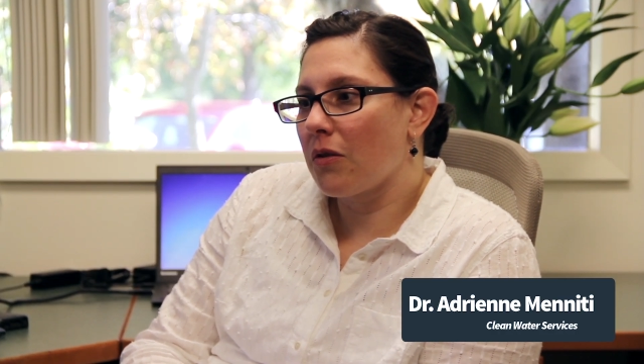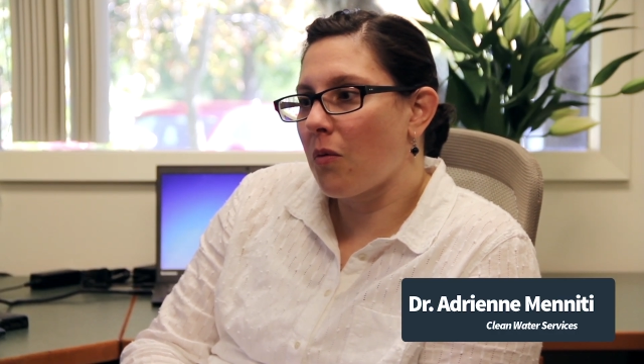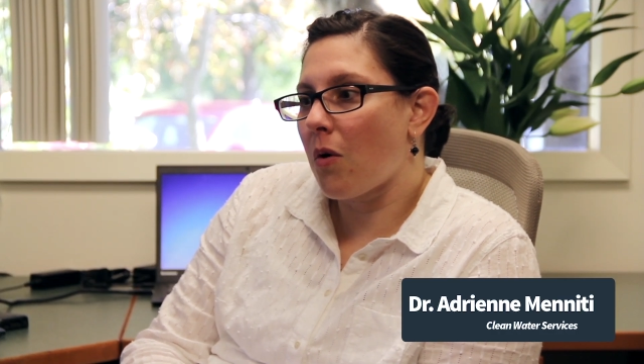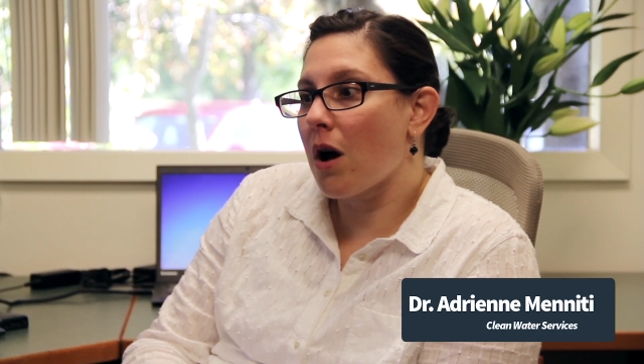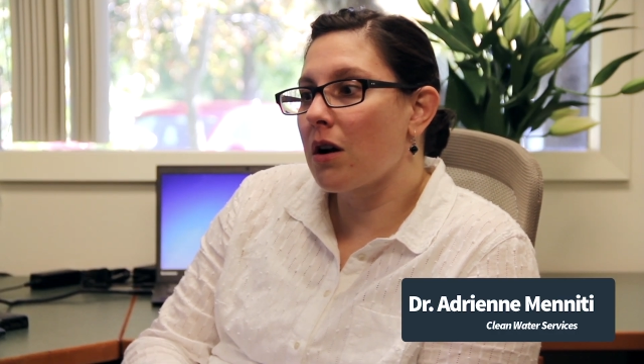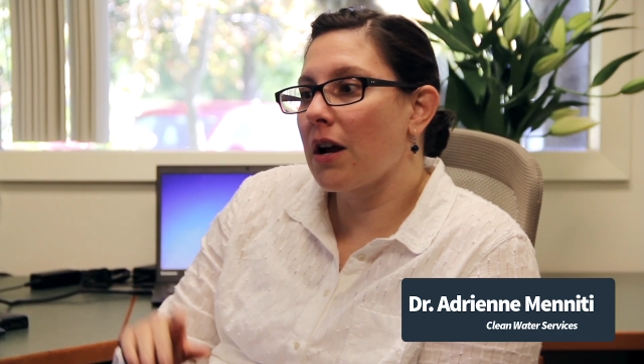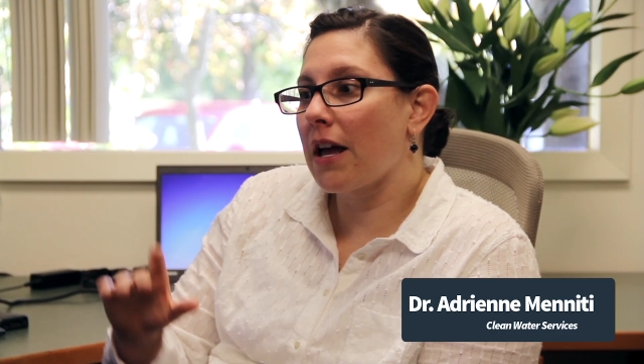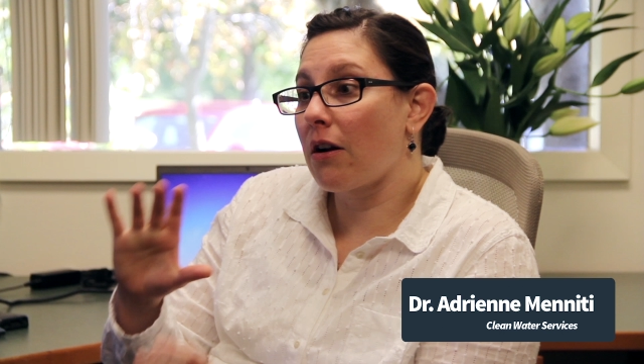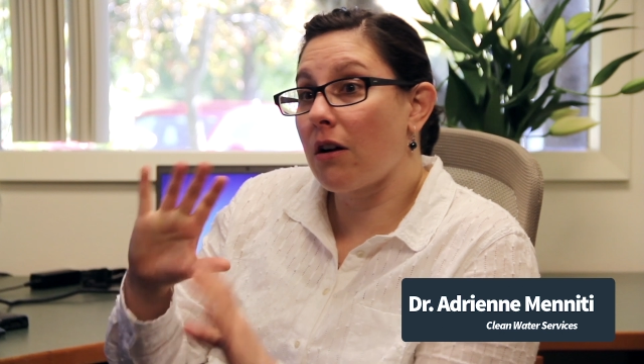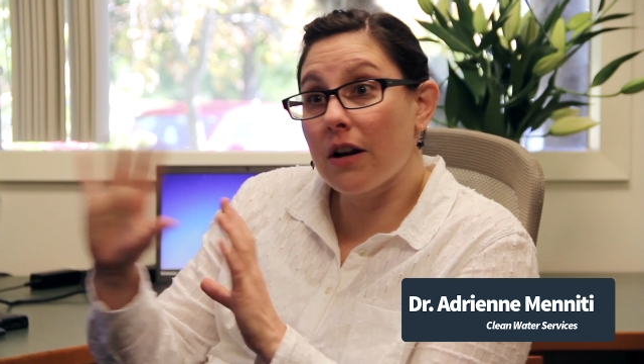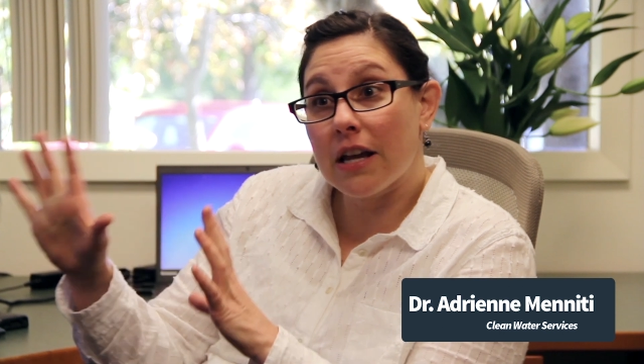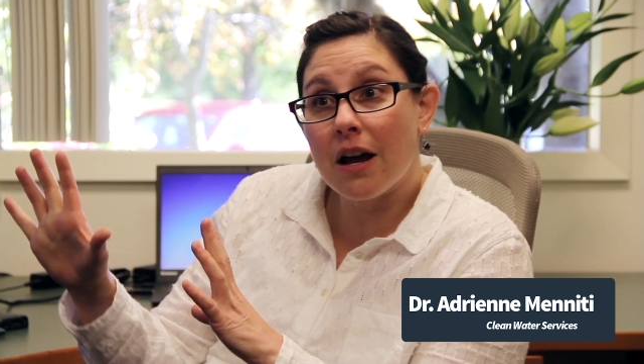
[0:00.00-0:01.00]
water had
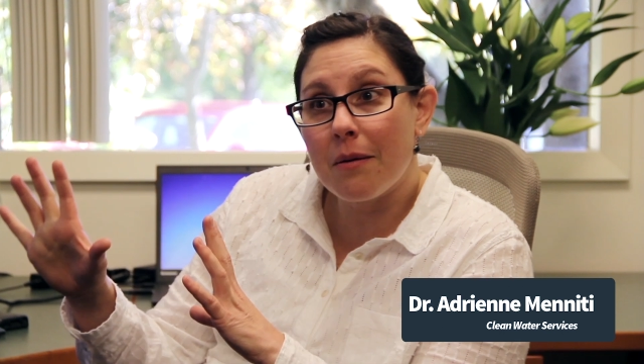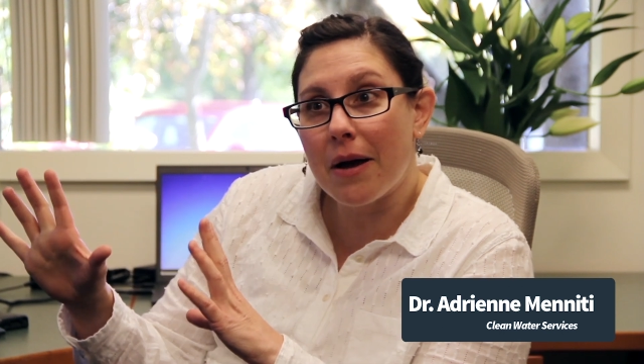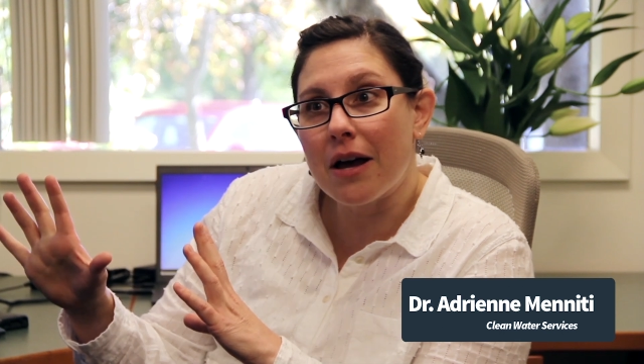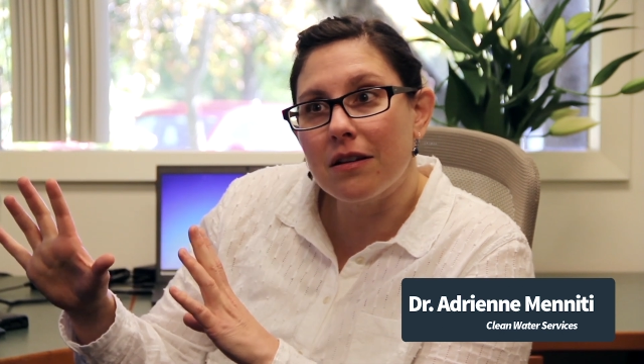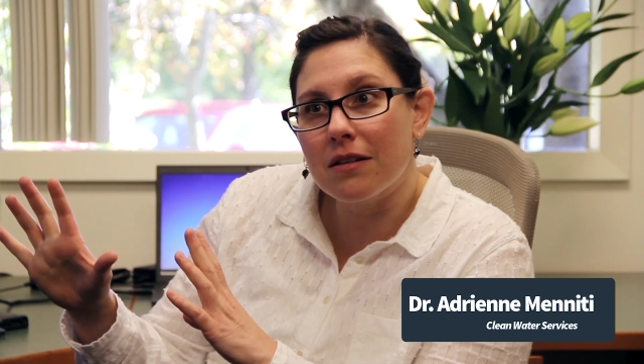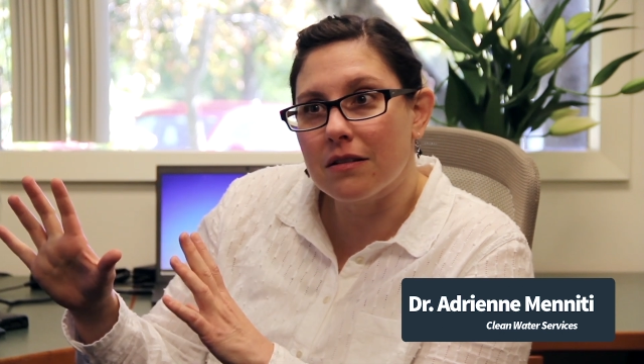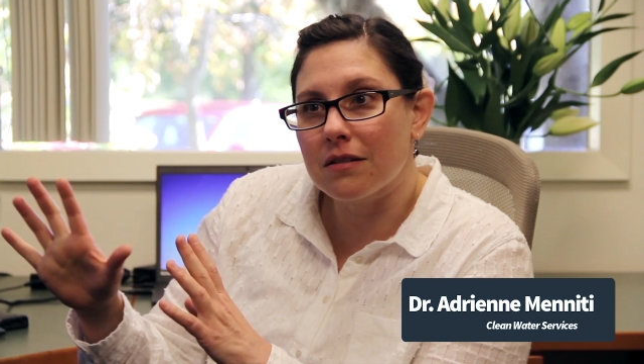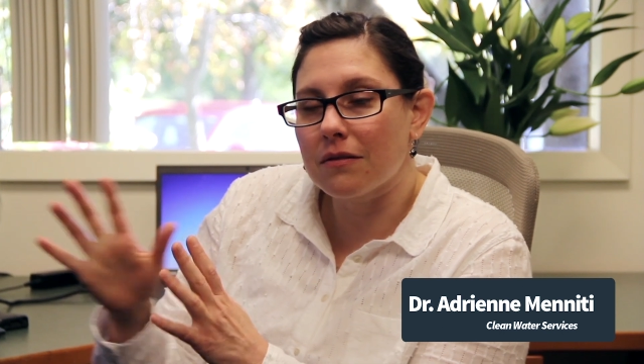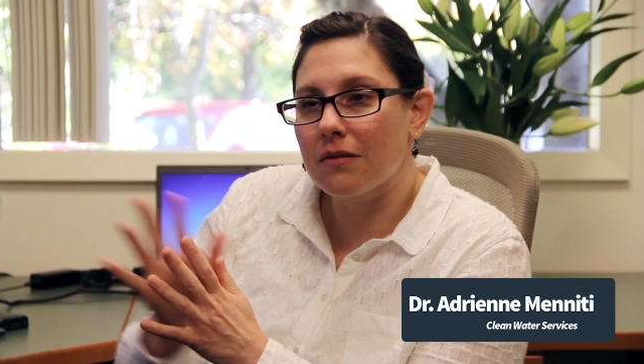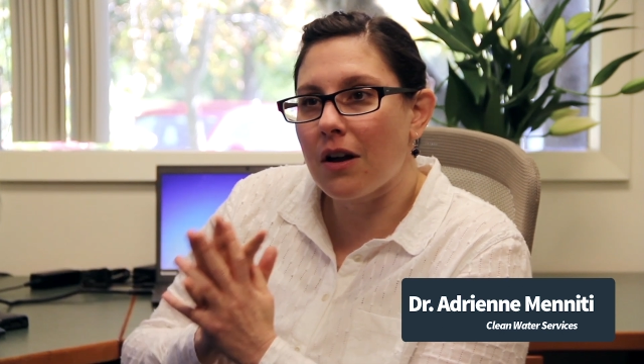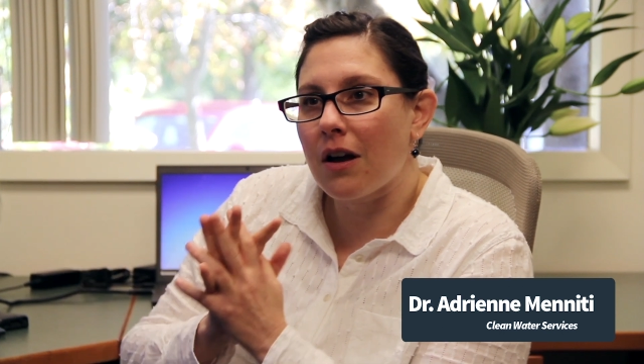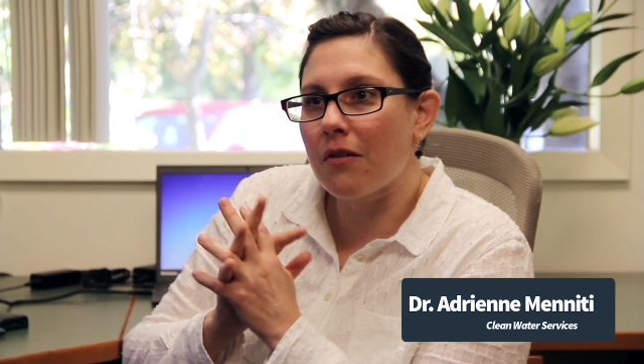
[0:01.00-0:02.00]
already come out
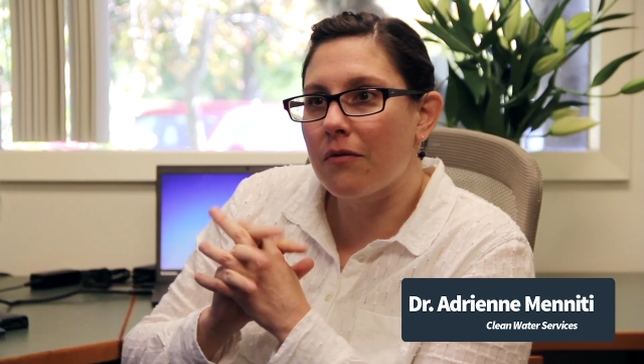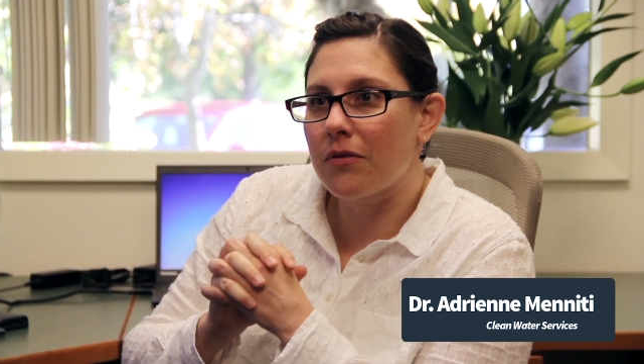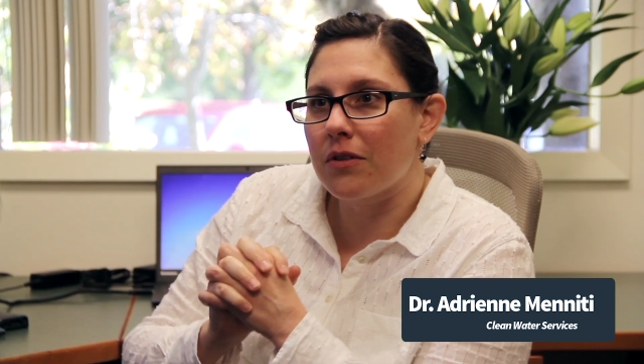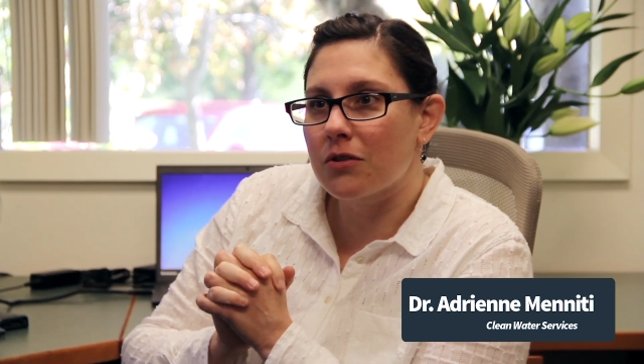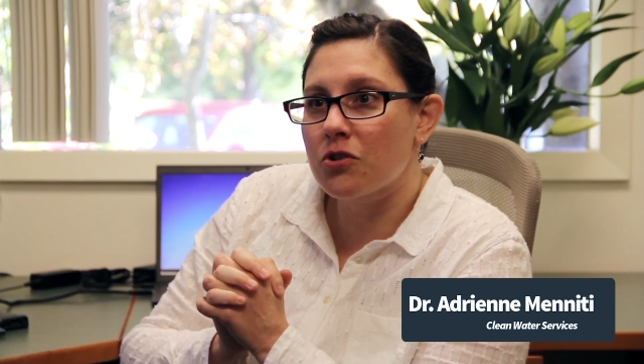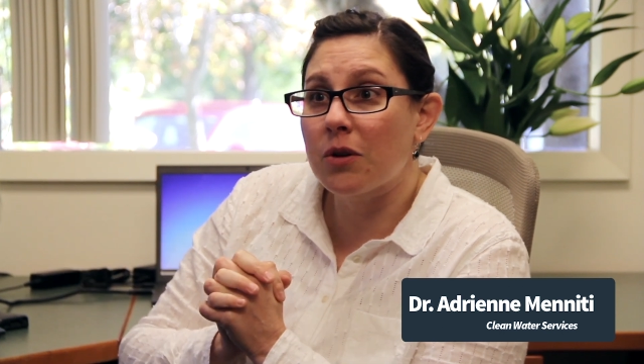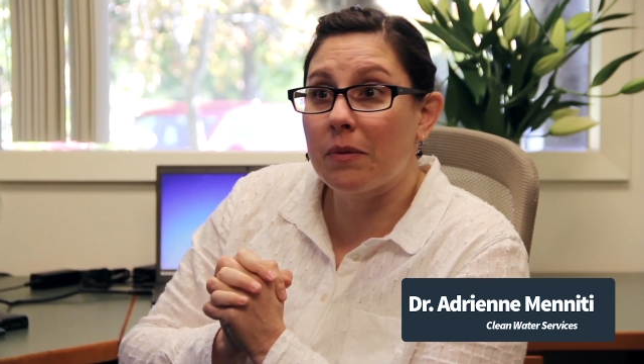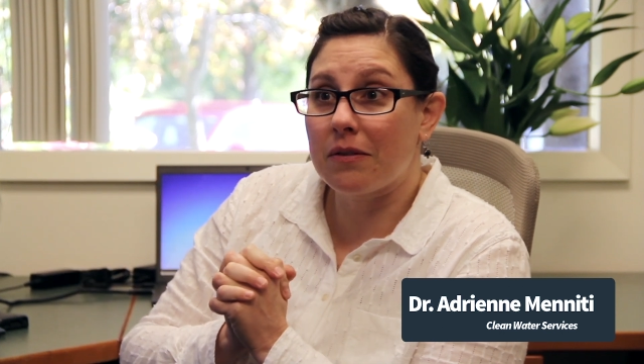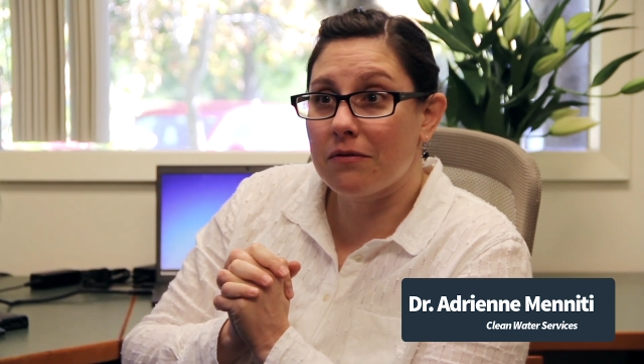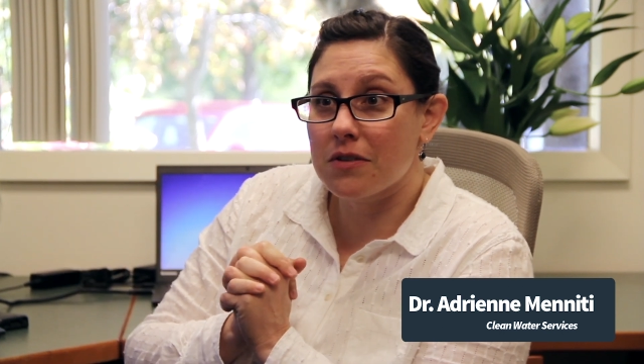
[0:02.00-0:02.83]
of the treatment